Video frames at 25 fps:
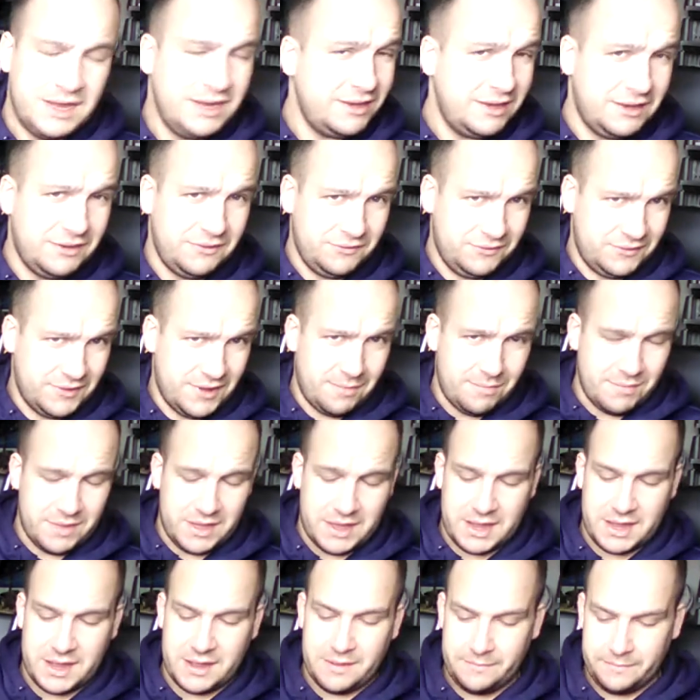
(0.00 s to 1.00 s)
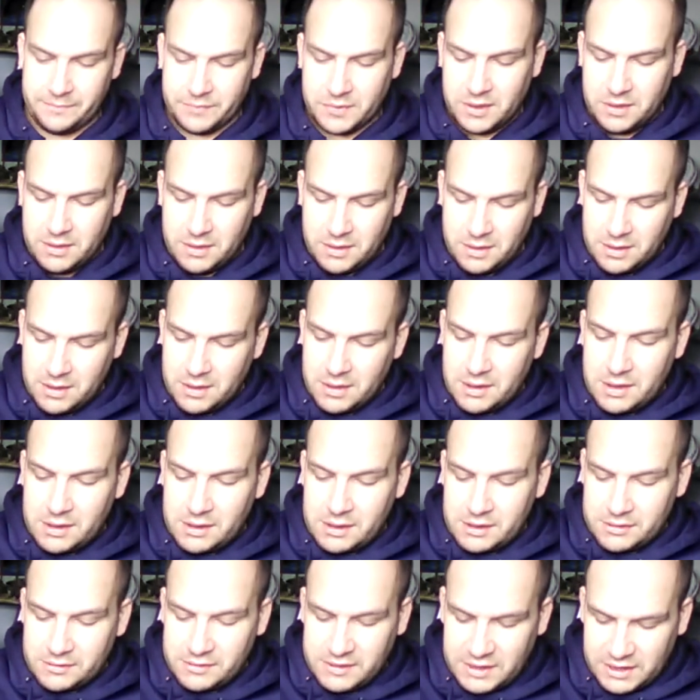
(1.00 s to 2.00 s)
he didn't stop there.
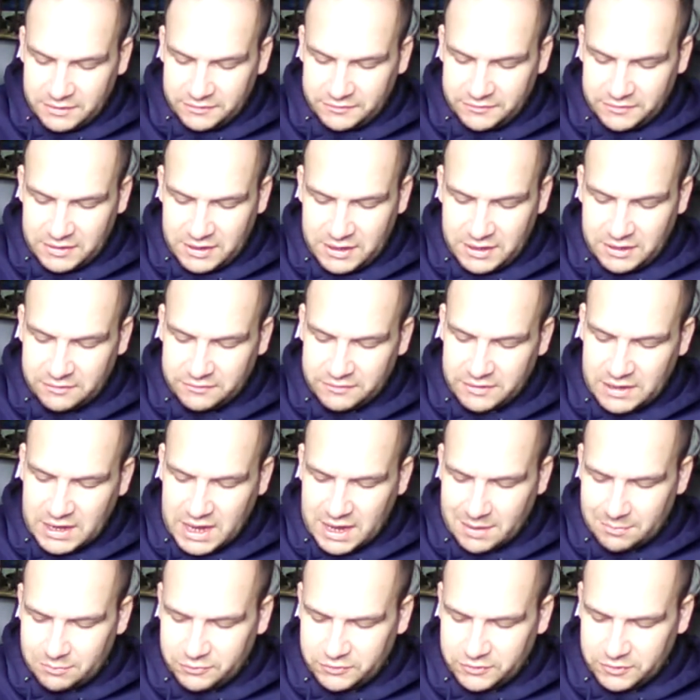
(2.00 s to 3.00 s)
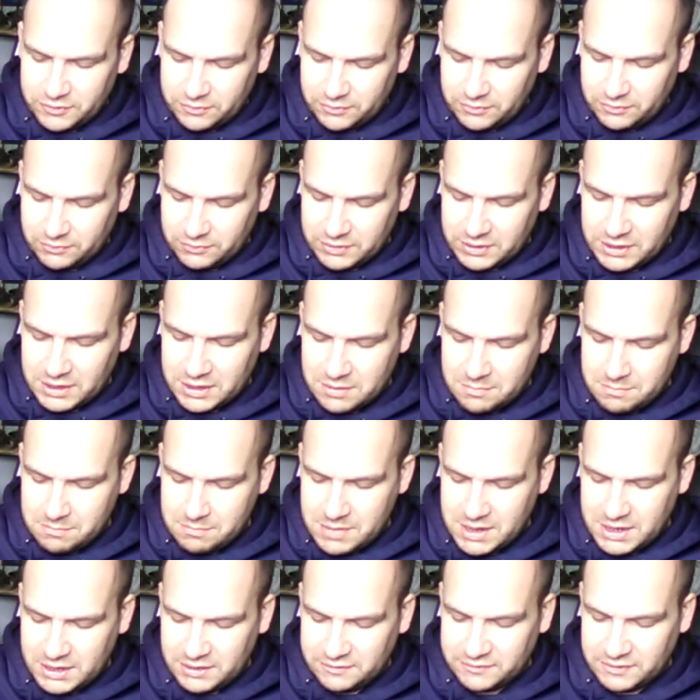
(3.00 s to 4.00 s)
This is absolutely
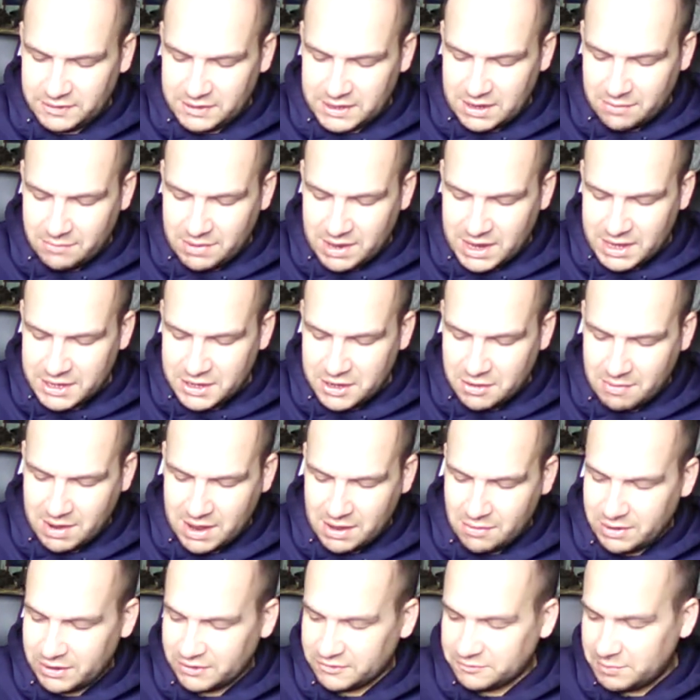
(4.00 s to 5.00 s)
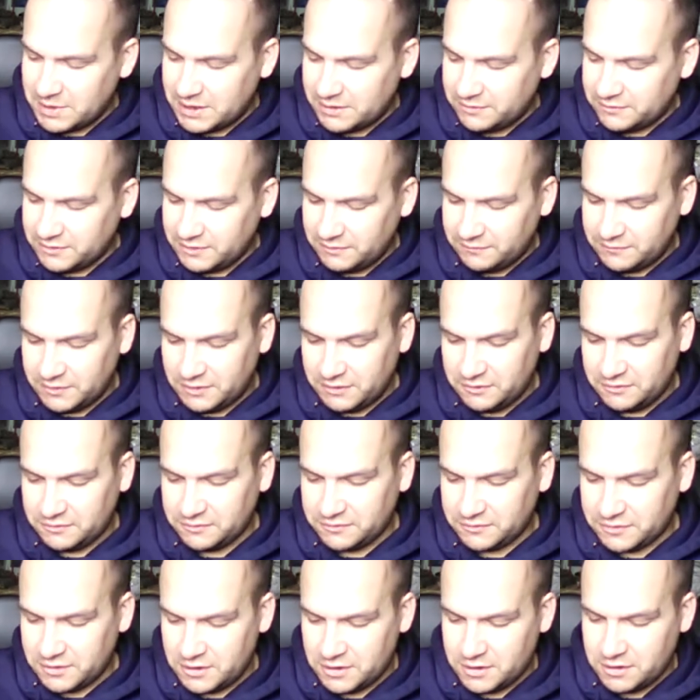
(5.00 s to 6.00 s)
amazing. Now I know how expensive
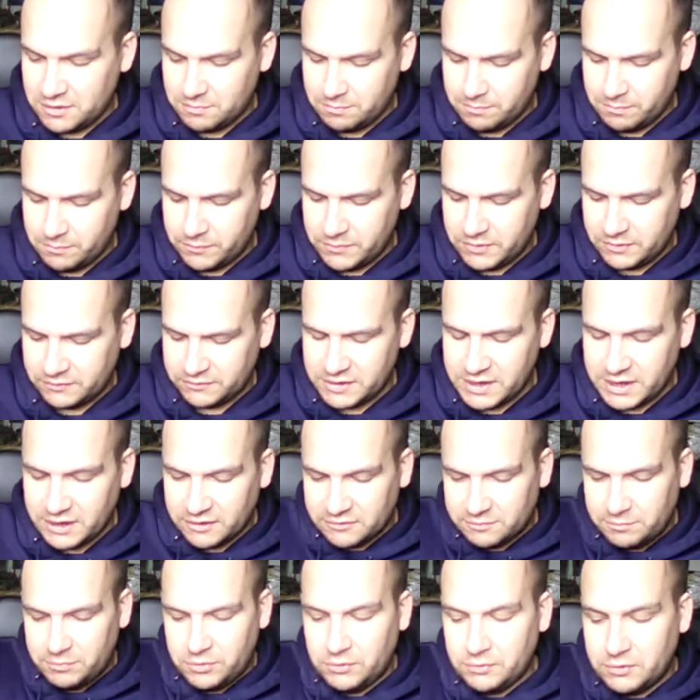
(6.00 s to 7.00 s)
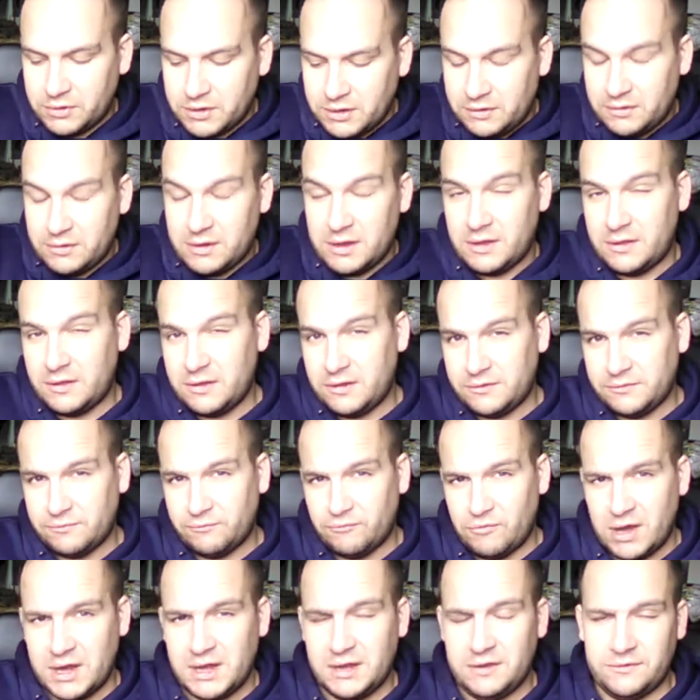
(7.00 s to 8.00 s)
these this next book and this
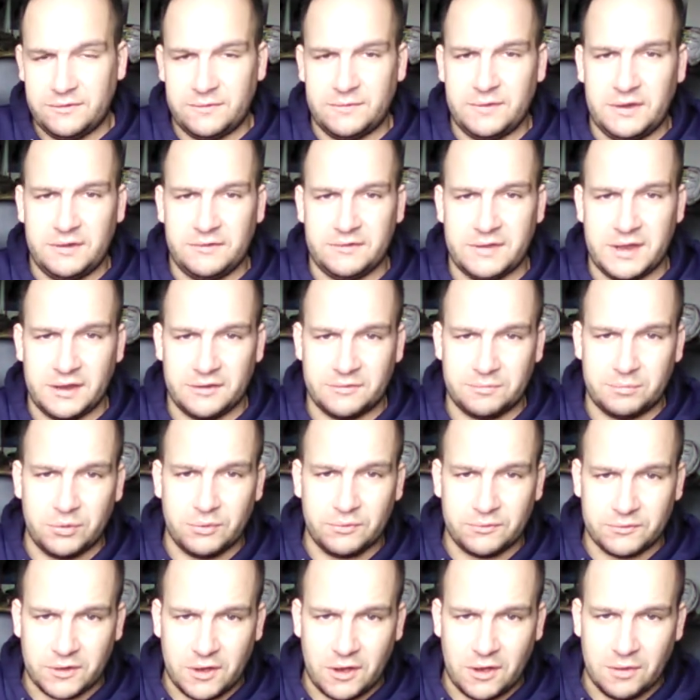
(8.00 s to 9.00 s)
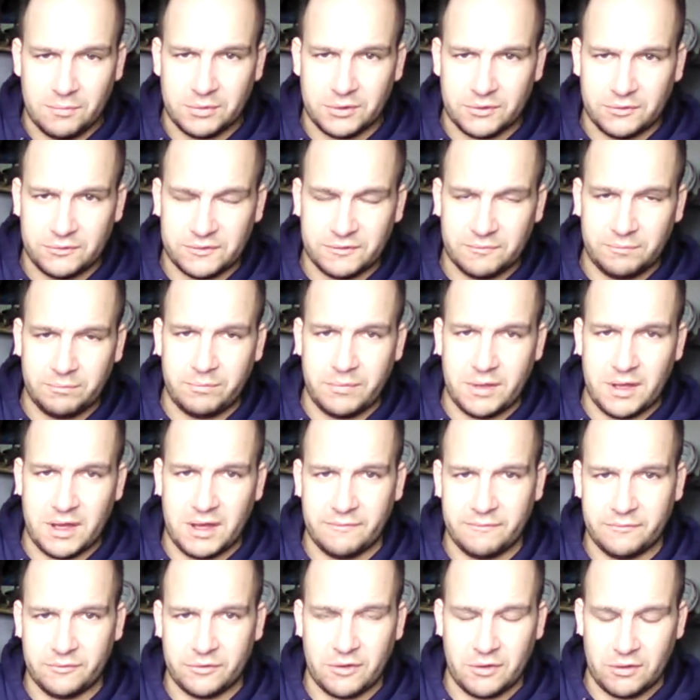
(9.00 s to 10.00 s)
range of these next books are, because
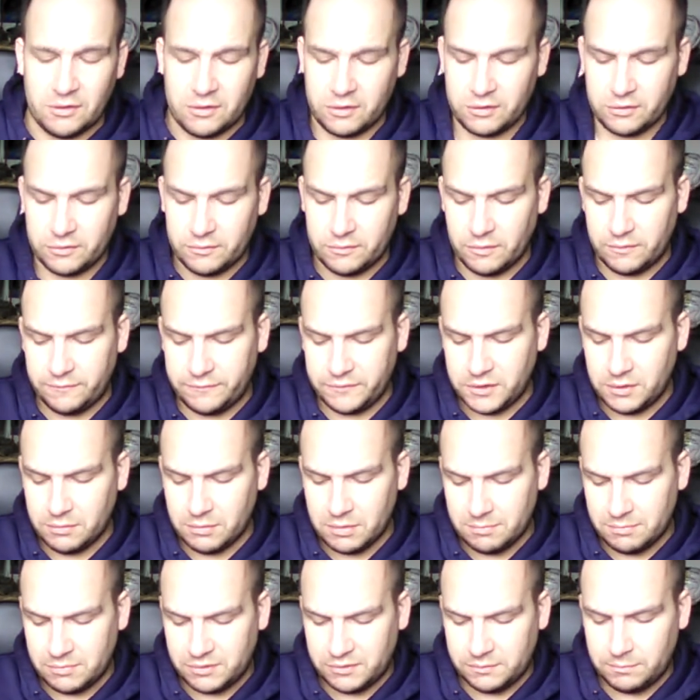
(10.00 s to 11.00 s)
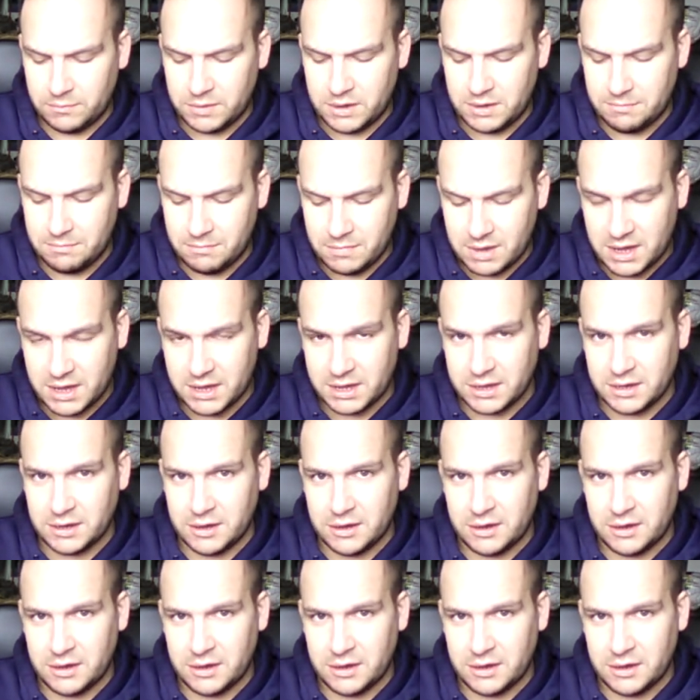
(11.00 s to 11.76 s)
I've got a few in my